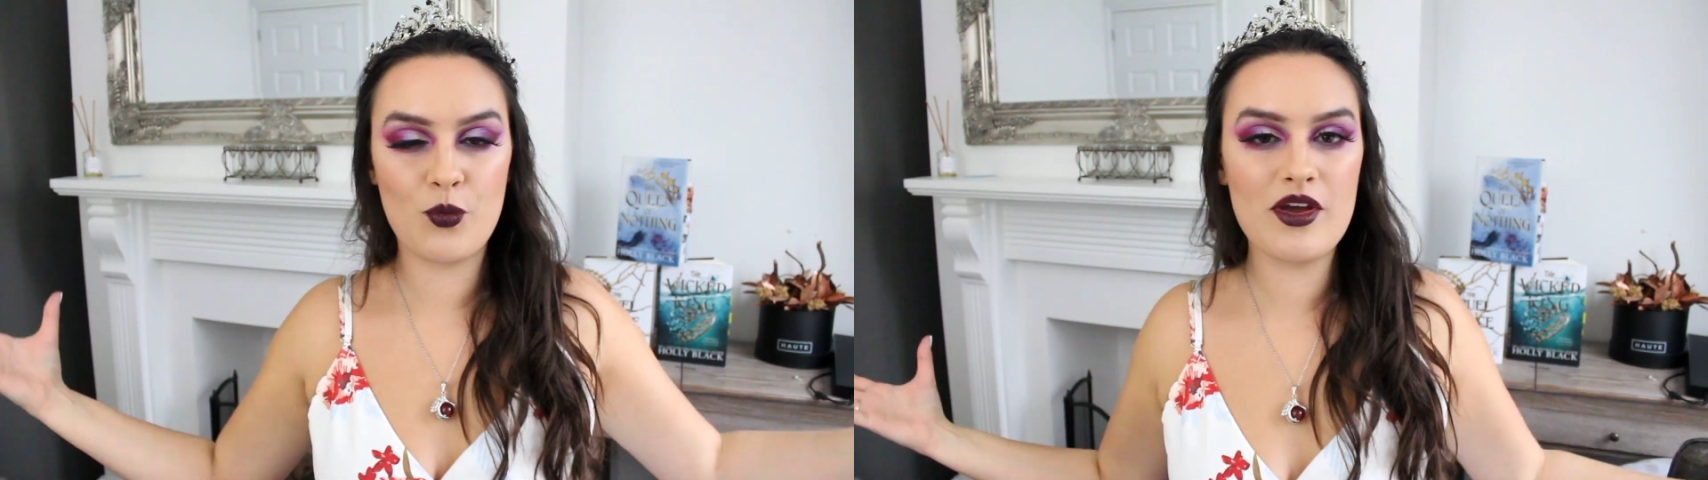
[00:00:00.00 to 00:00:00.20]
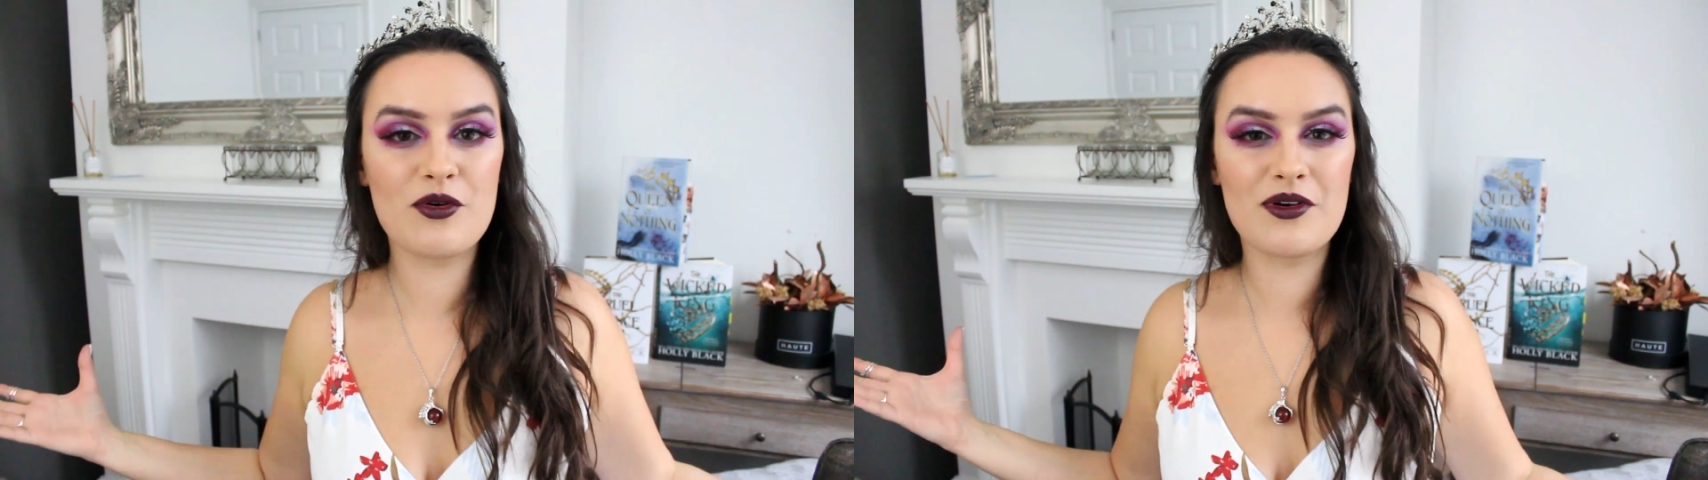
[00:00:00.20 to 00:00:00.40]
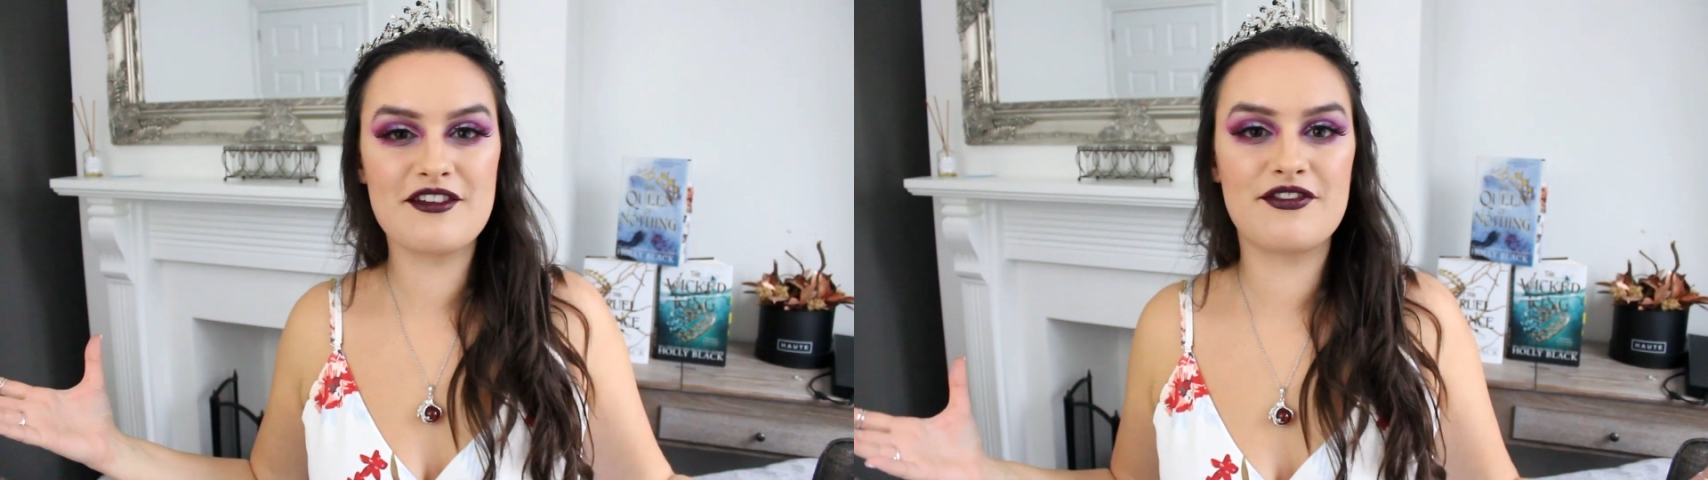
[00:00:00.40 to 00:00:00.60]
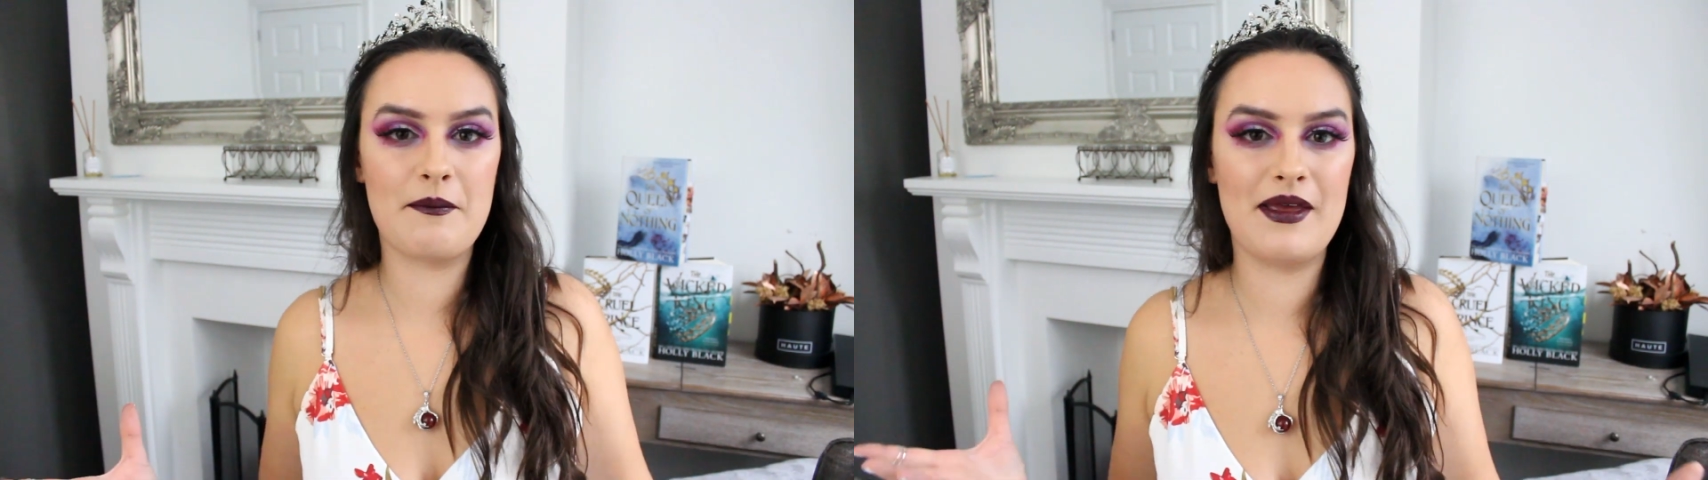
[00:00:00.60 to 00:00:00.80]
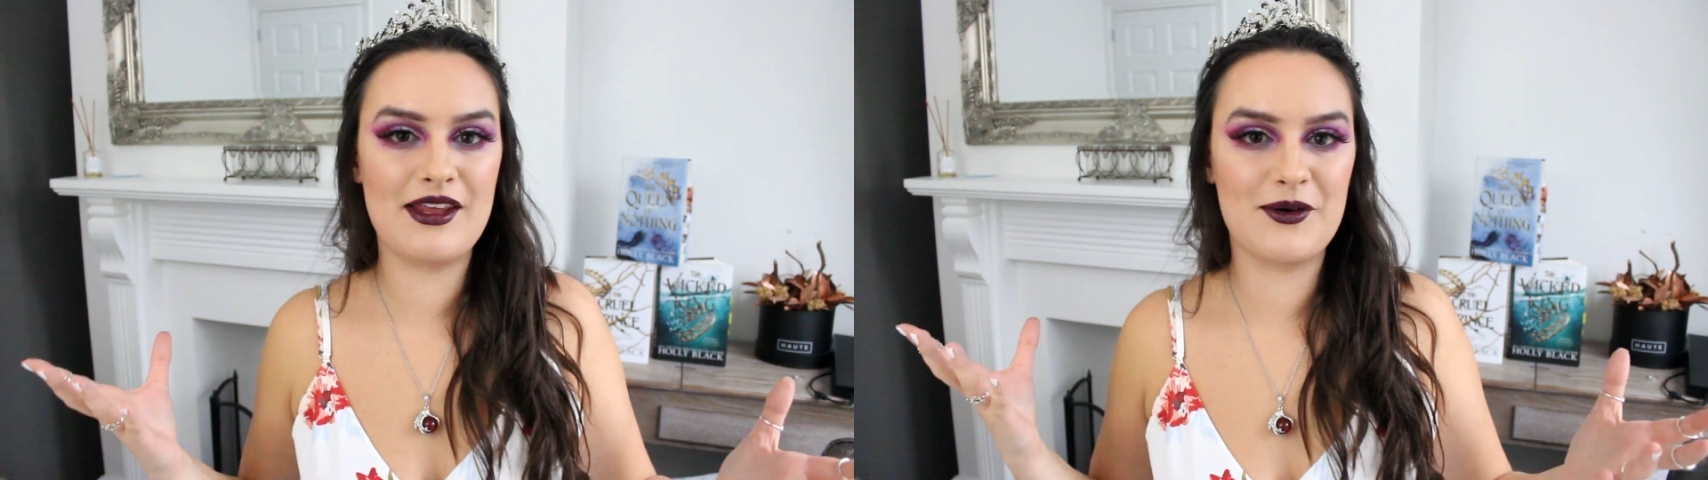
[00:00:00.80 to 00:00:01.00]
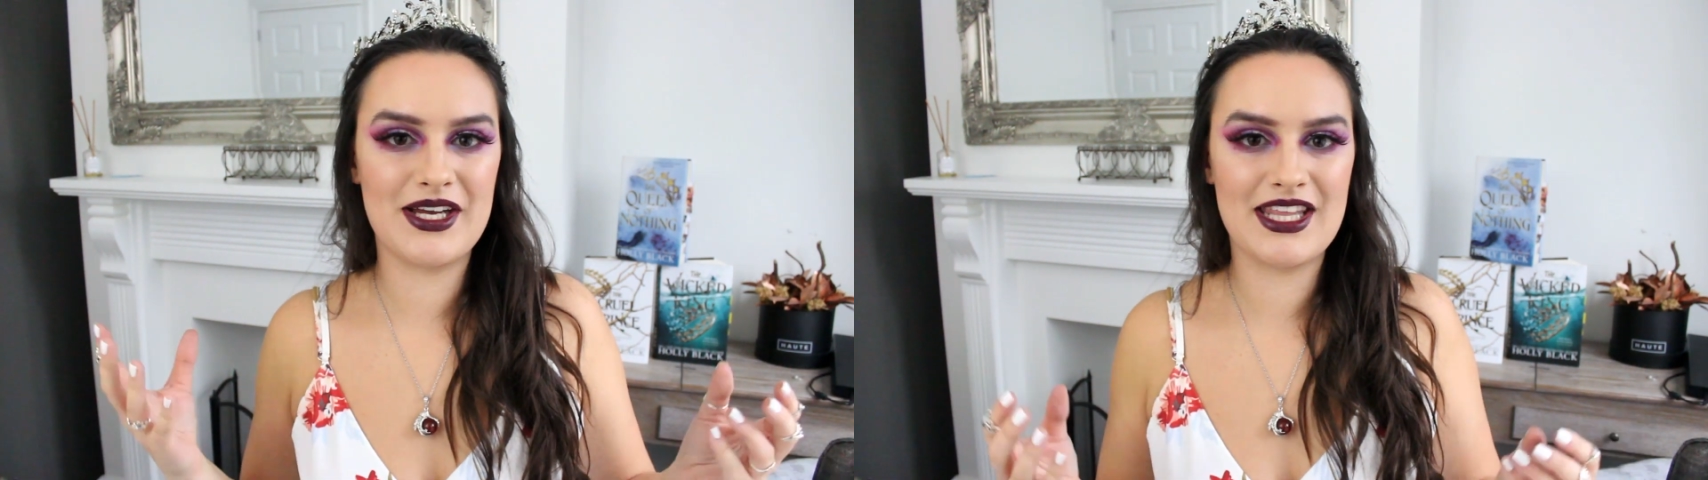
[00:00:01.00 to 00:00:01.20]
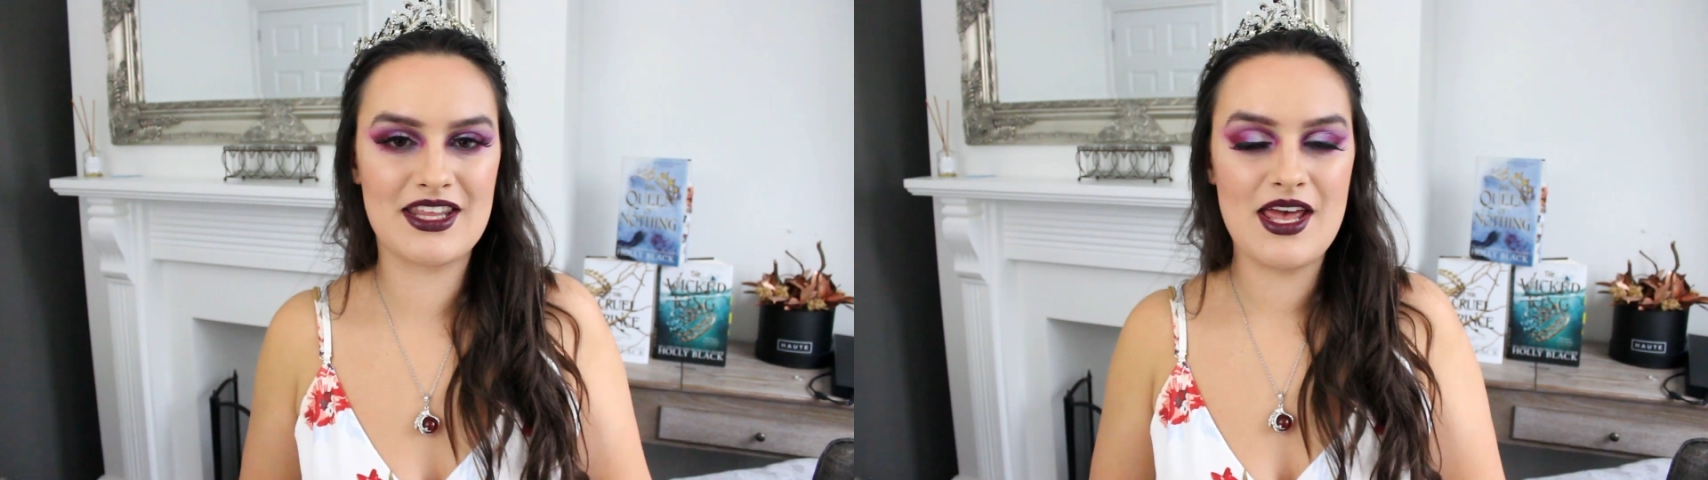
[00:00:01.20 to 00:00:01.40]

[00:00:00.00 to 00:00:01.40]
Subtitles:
we're already familiar with,